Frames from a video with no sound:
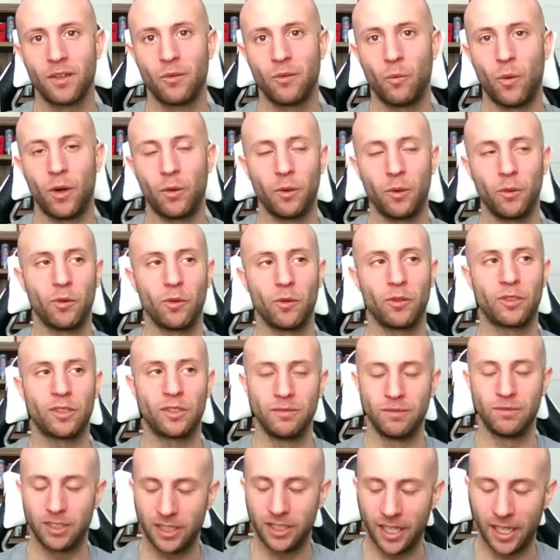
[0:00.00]
when we were
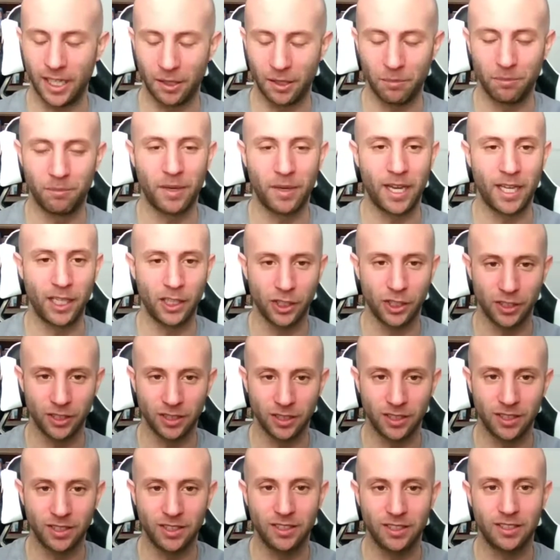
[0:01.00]
saying
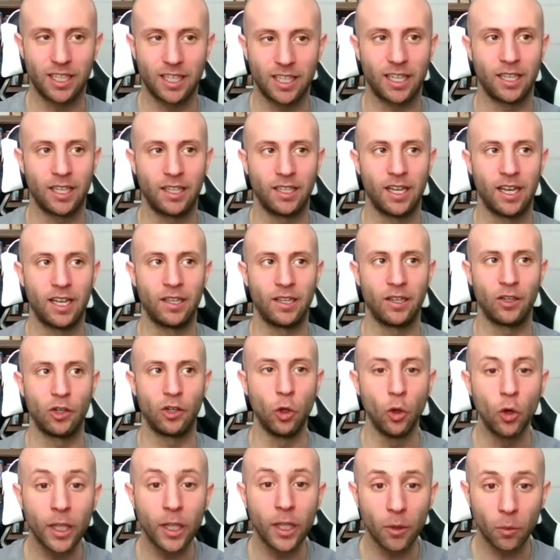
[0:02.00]
patience and
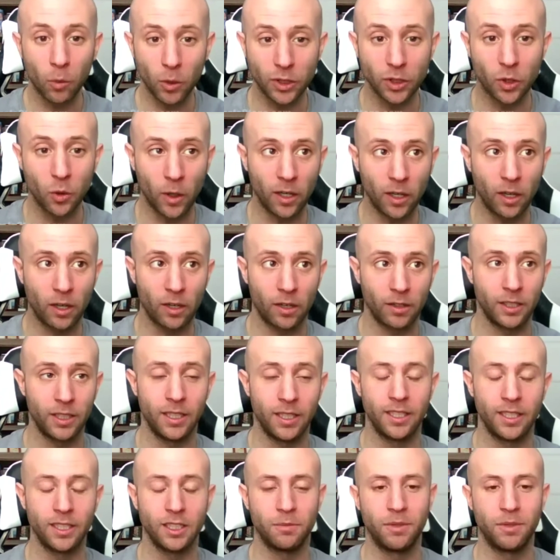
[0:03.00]
look at what's going on
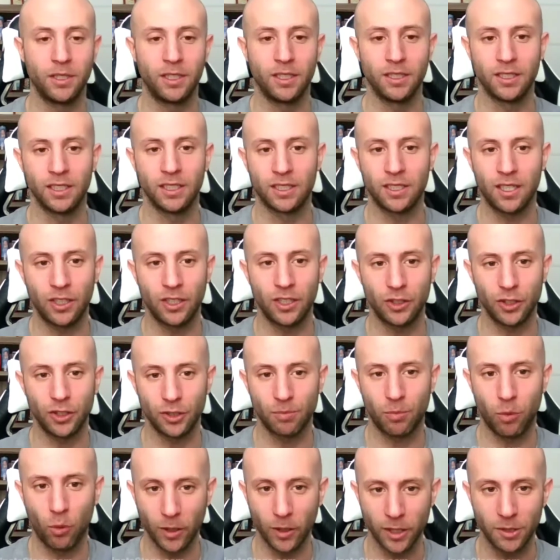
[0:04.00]
the ice, because it's not
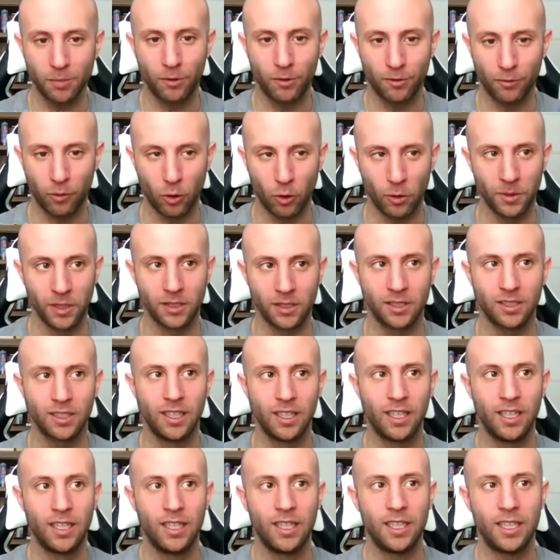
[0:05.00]
just points
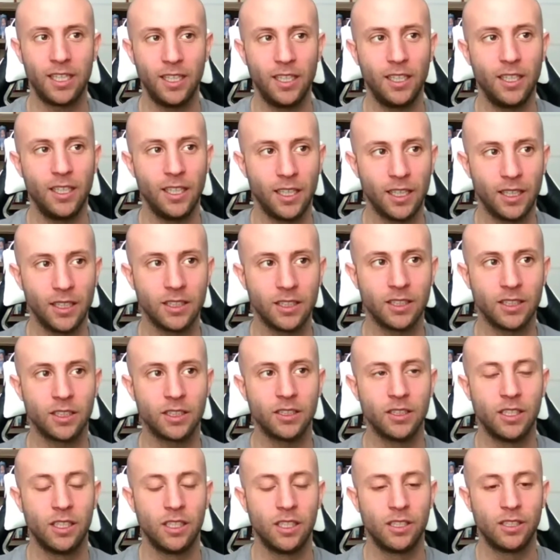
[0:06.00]
performance. He
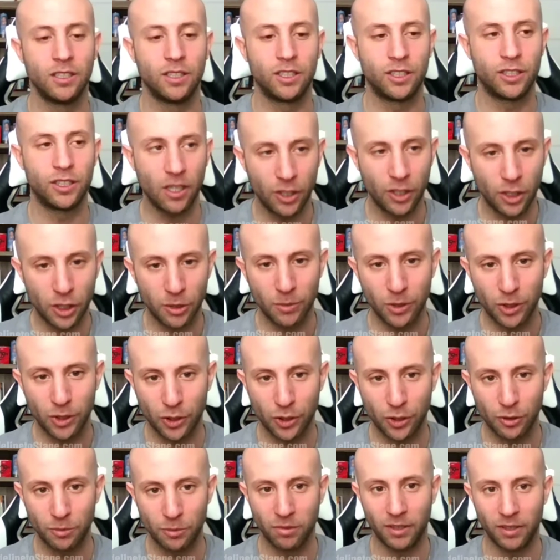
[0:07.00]
is such a
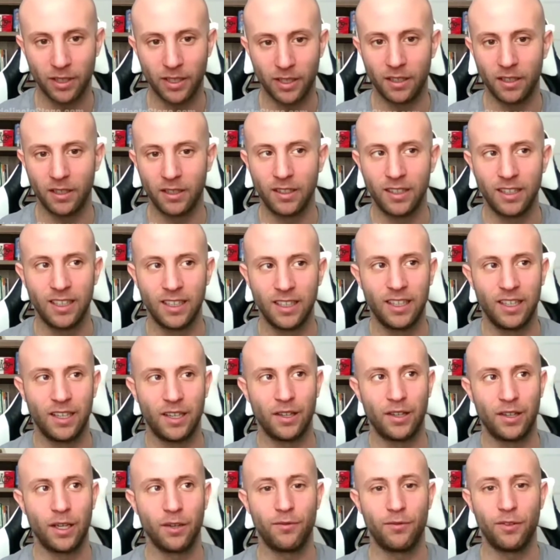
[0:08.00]
mature player
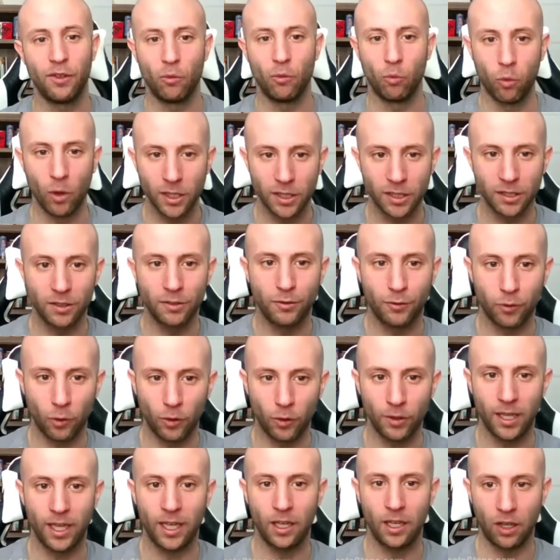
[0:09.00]
that if it wasn't
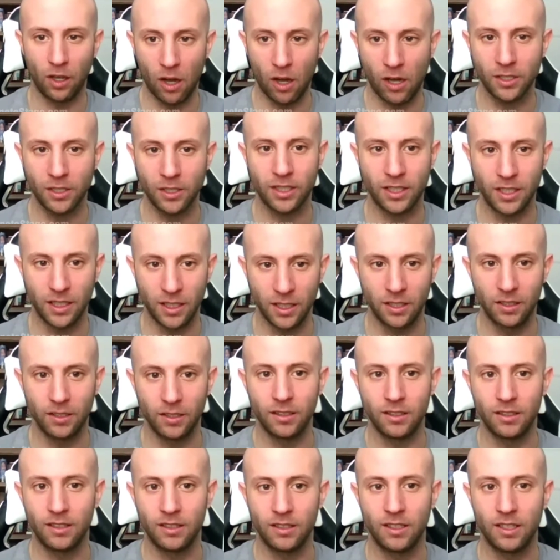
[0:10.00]
for that lost
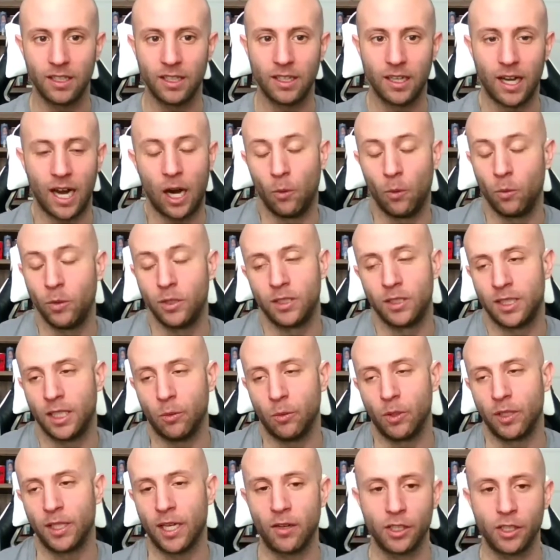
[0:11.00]
year I would say
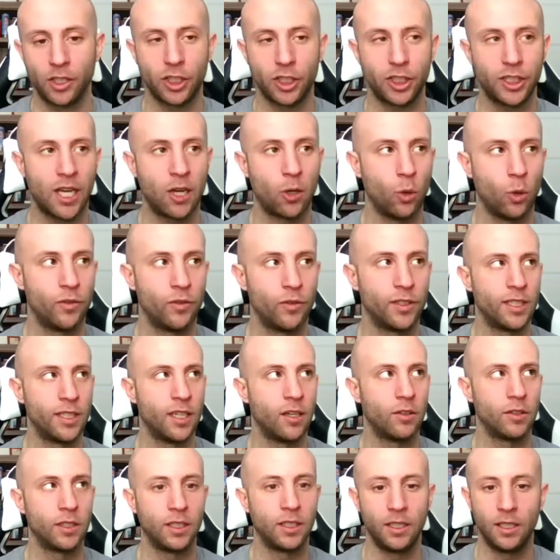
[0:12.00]
without a shadow
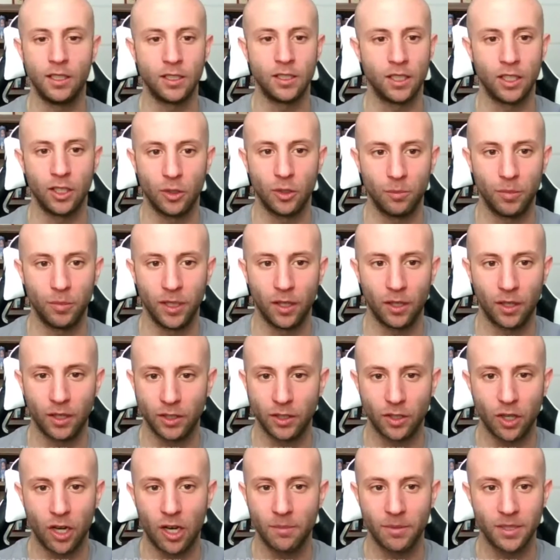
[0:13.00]
doubt, he's going to be on a
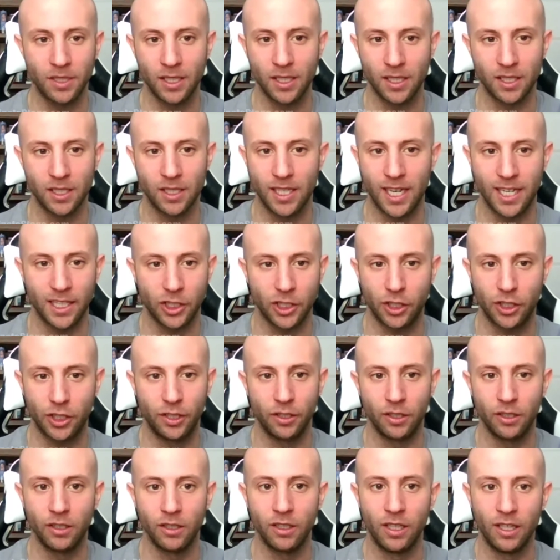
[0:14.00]
top 6 next
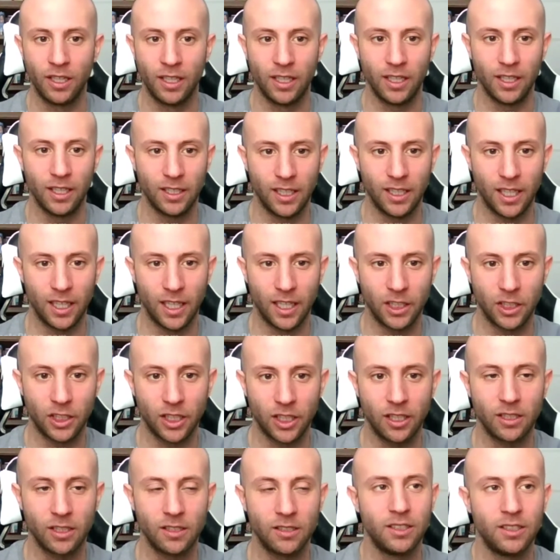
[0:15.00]
year in the
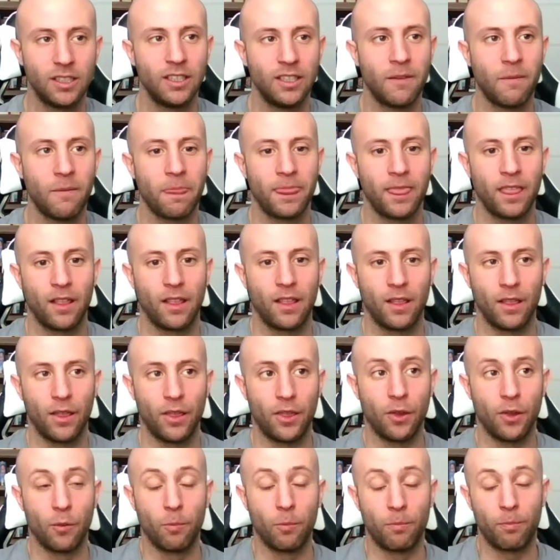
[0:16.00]
NHL.
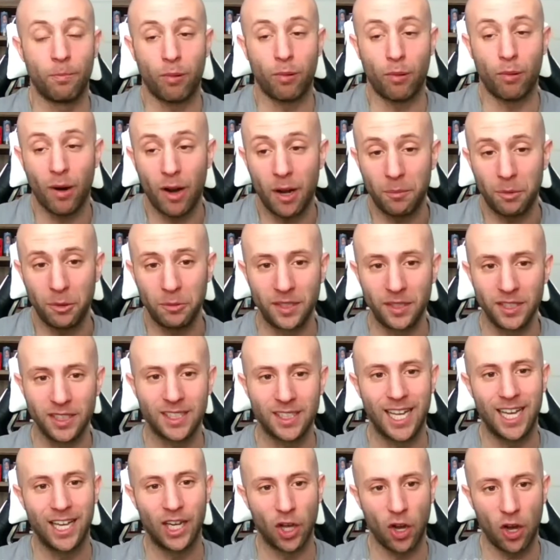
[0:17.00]
The problem is
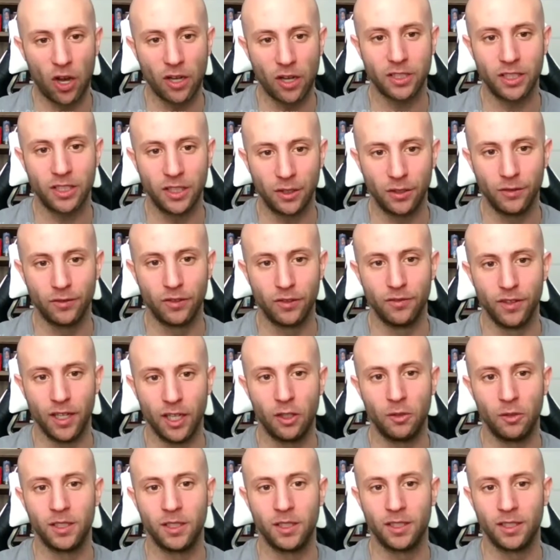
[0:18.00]
that lost year of
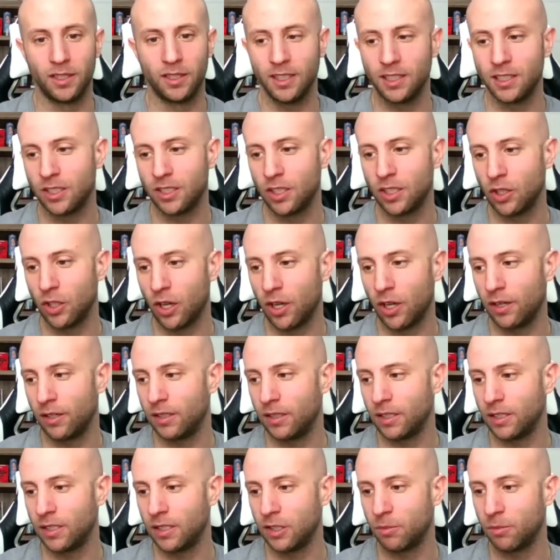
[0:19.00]
development. And this is
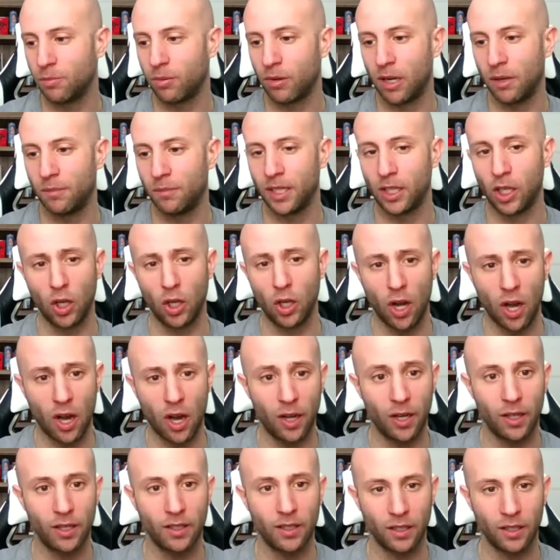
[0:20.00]
a problem that a
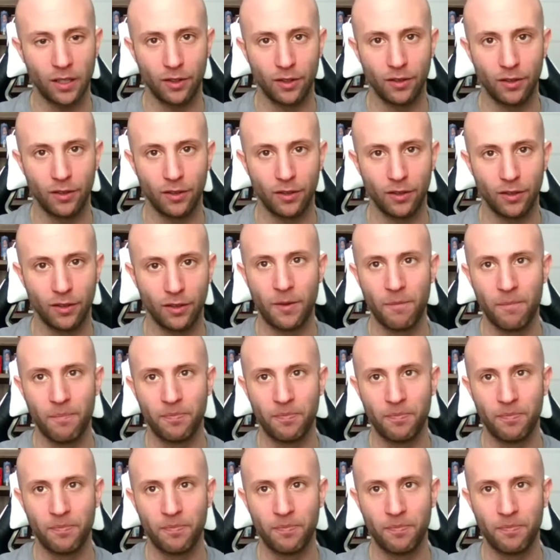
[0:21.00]
lot of